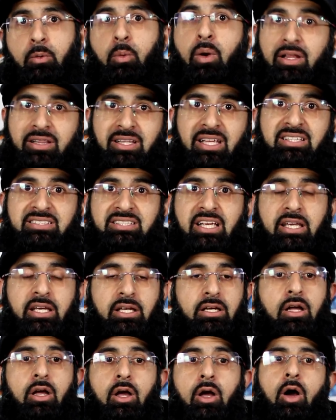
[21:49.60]
What are they
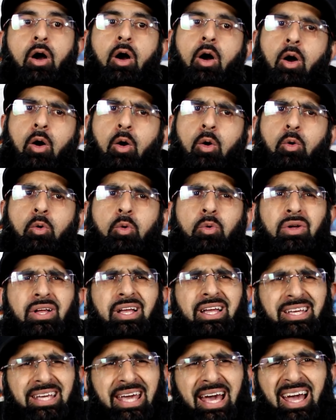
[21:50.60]
saying? Oh,
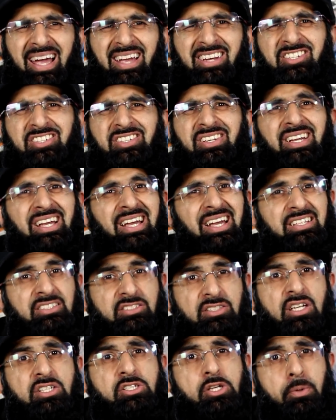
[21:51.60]
cash,
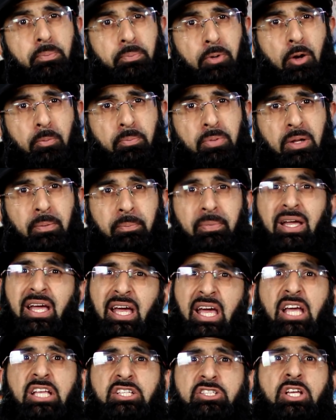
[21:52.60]
it's such a problem.
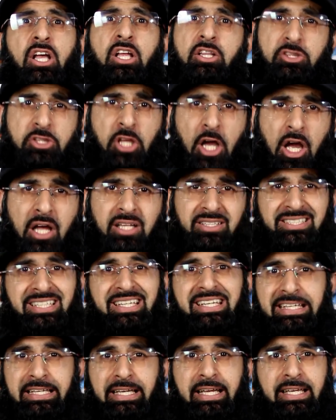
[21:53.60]
It's
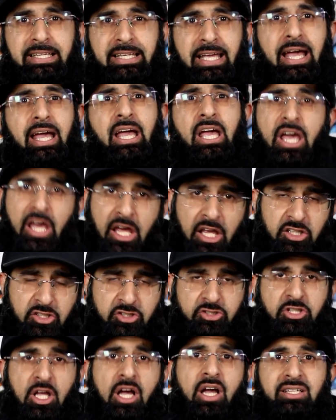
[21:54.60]
dirty. Yeah,
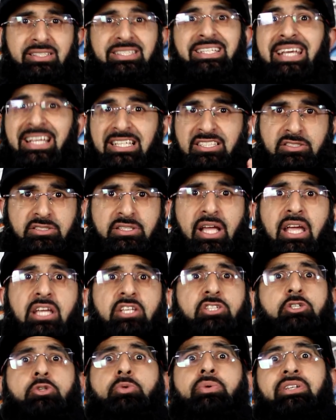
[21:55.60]
it's dirty, it's
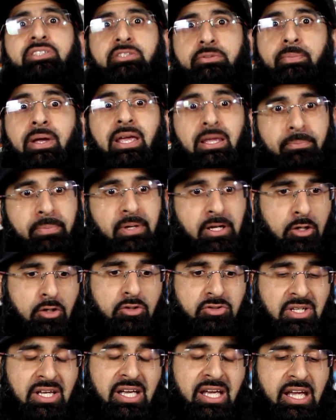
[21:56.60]
dangerous, mate,
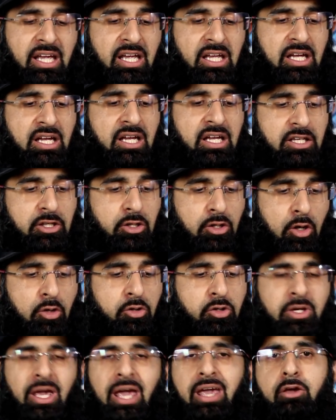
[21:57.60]
because it, you know,
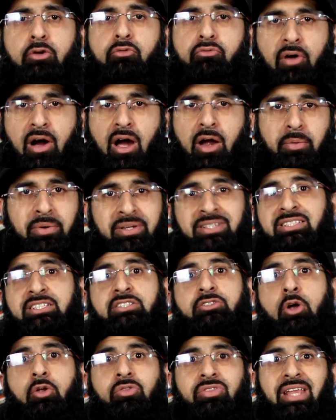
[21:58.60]
you get your
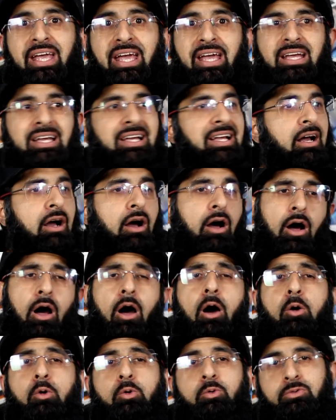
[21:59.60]
viruses on there.
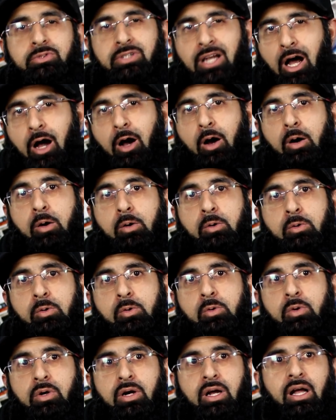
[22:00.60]
Oh
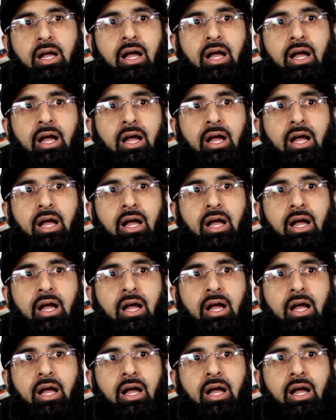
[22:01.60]
no.